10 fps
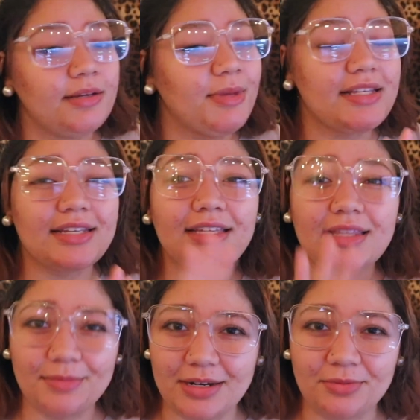Basically
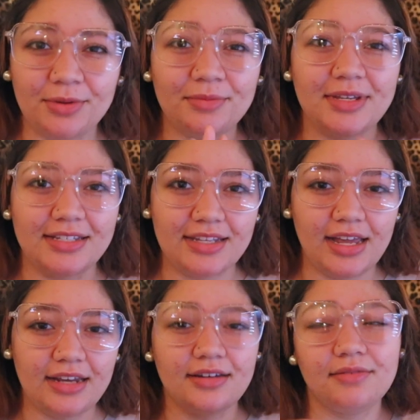the minimum is
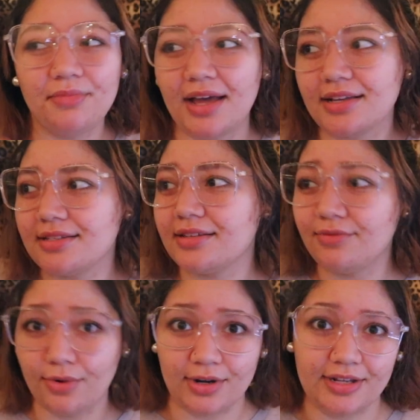10, max
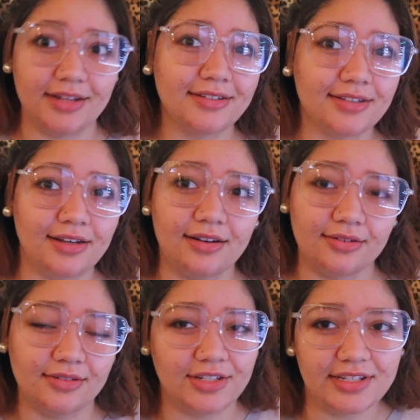40.
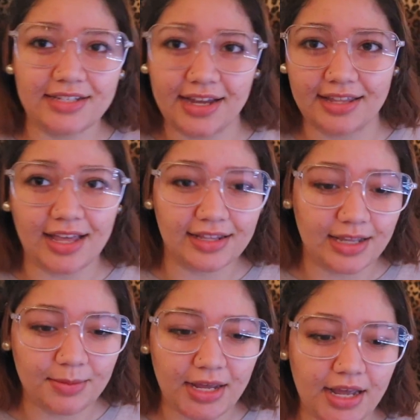So just stay in that
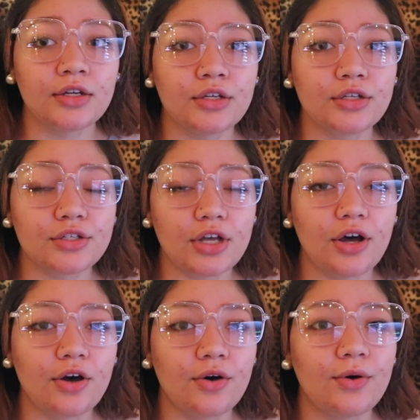limit.
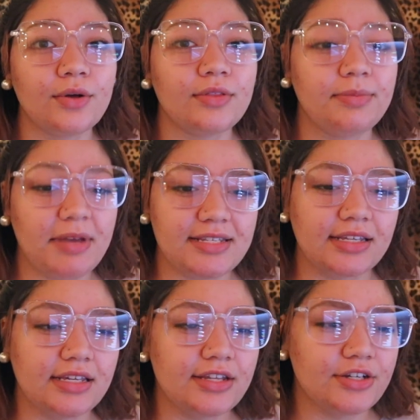So
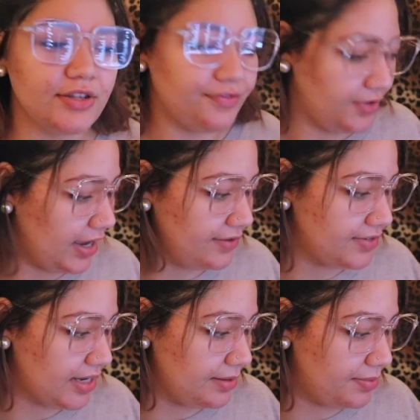basically there's a
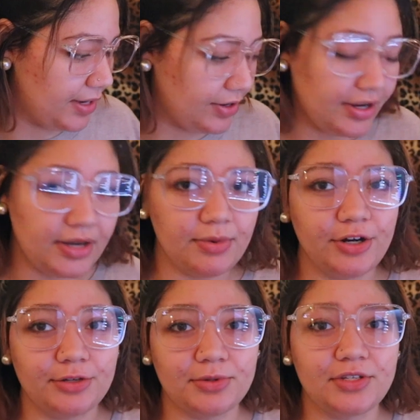5-day period where
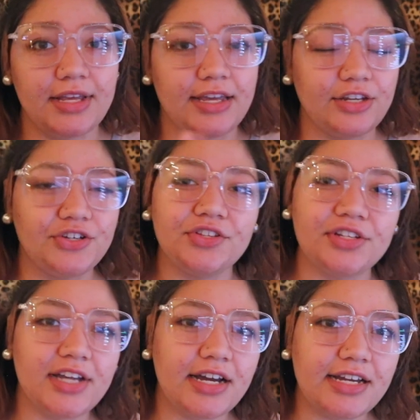you're supposed to enter the
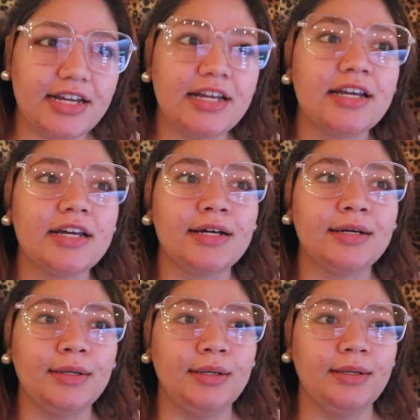diet,
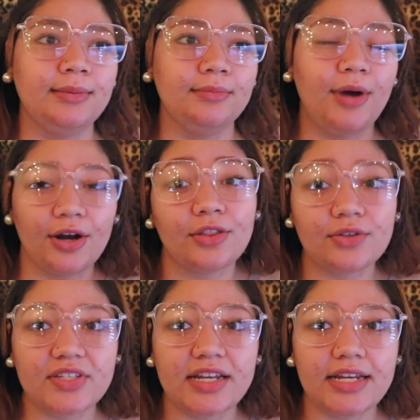part of
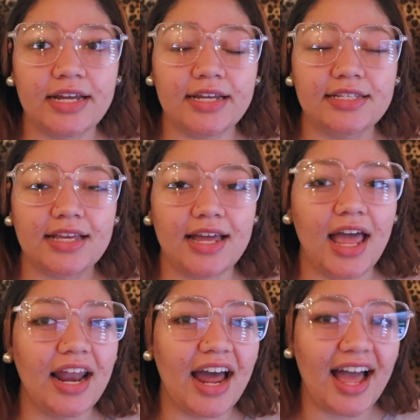those 10 days,
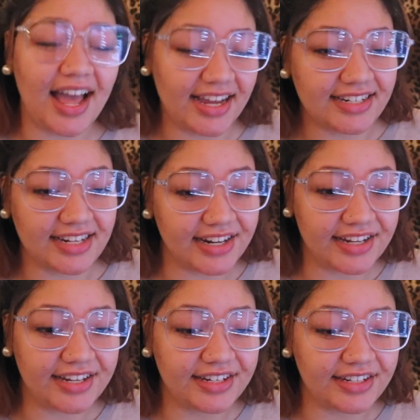and I
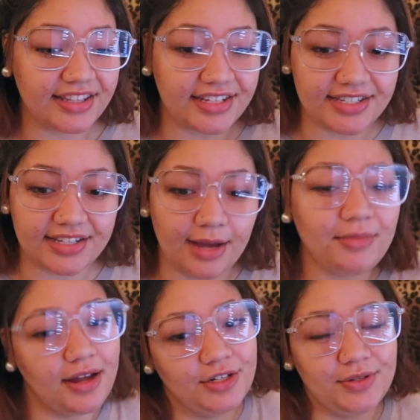didn't. I'm
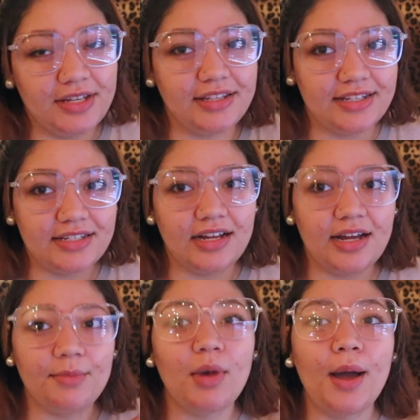not doing it this
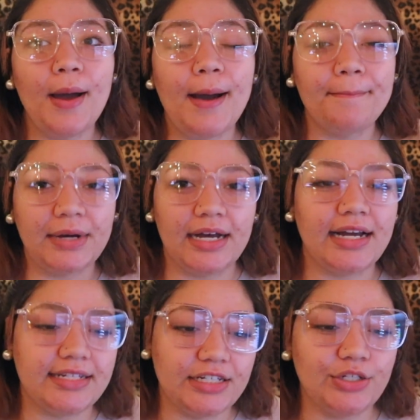time. But
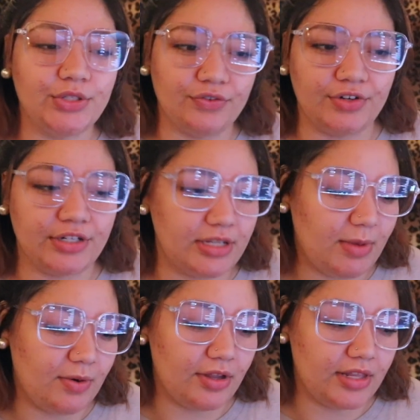I did do it the first time
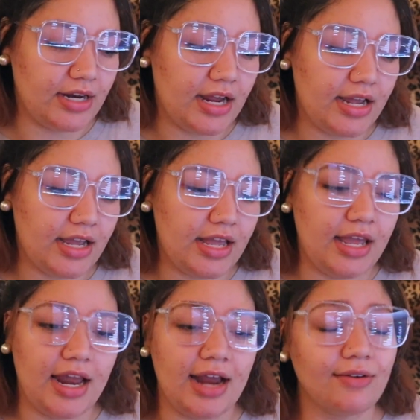I went on the diet,
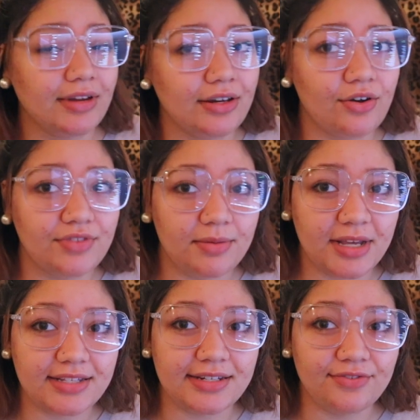and I don't really know if that
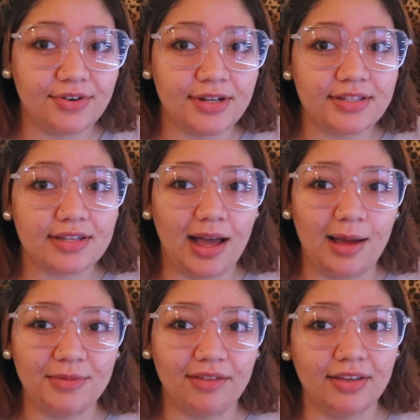makes a difference.
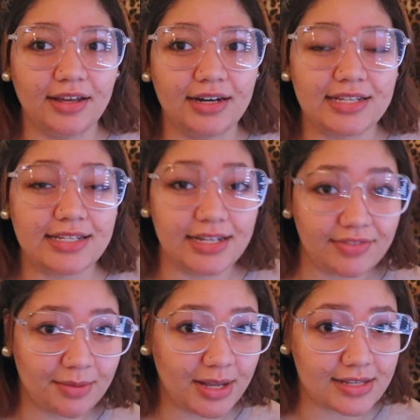I'm definitely gonna see if
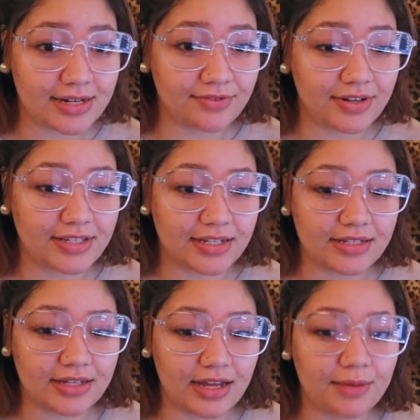that makes a difference
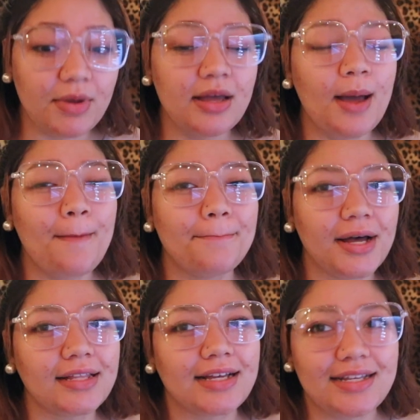this time.
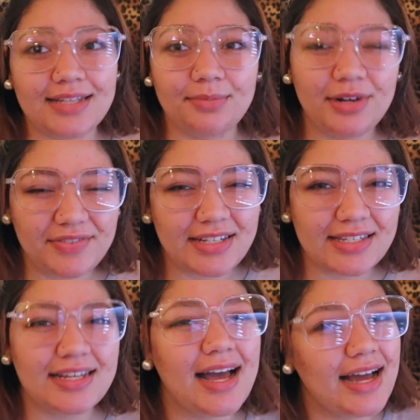But like I said
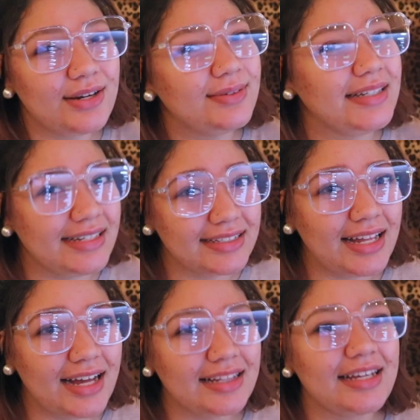previously, I don't eat a
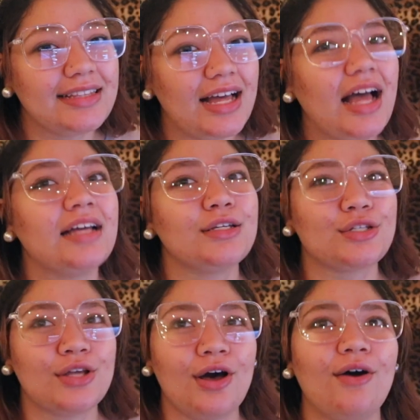lot like that,
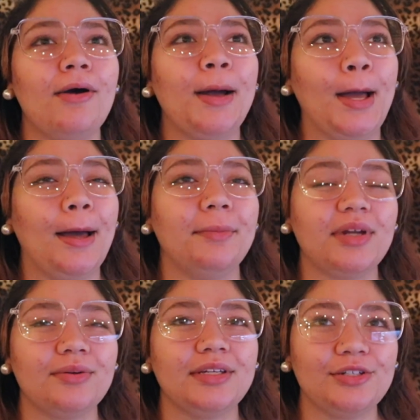so I'm
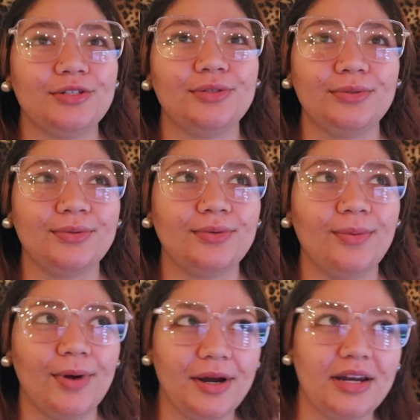not really too
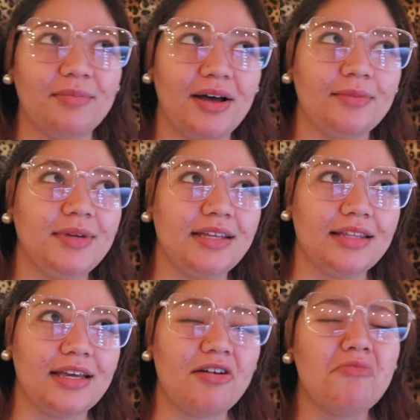worried about being
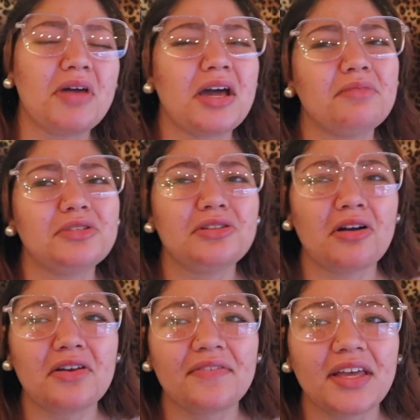like, oh my god, I'm
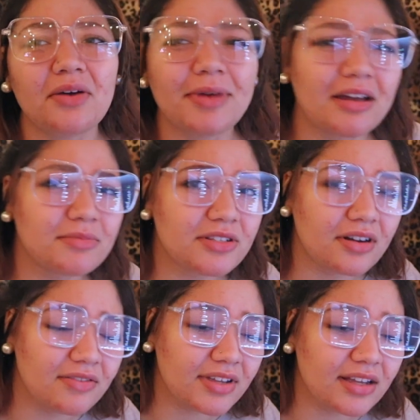starving, oh my god, I'm
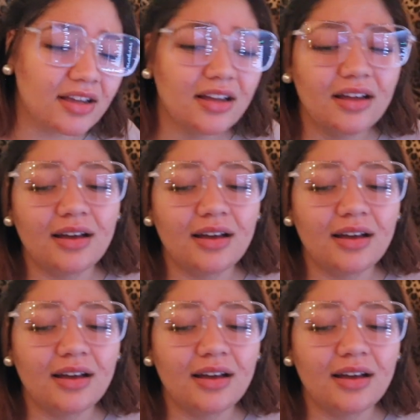starving.